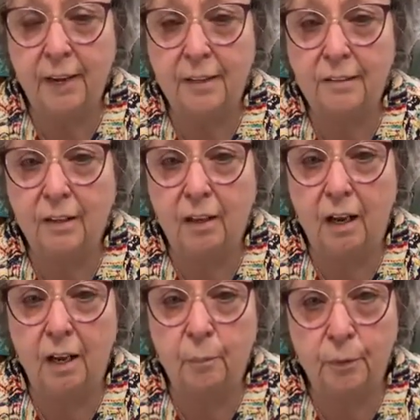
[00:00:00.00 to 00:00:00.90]
Thanks a
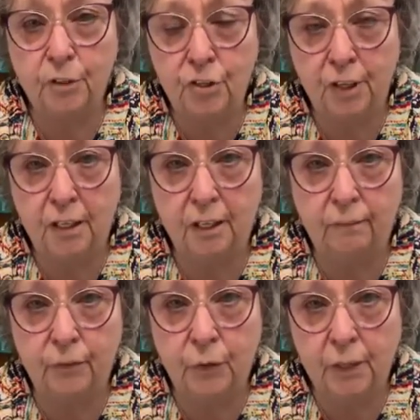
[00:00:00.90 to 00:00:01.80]
lot. Appreciate it
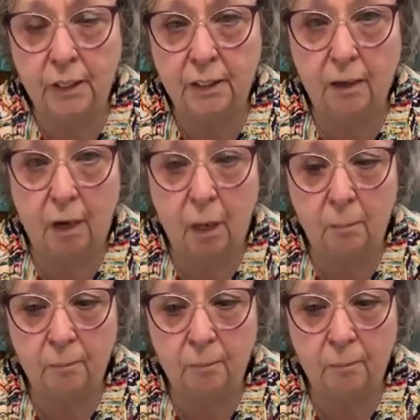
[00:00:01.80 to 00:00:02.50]
if you could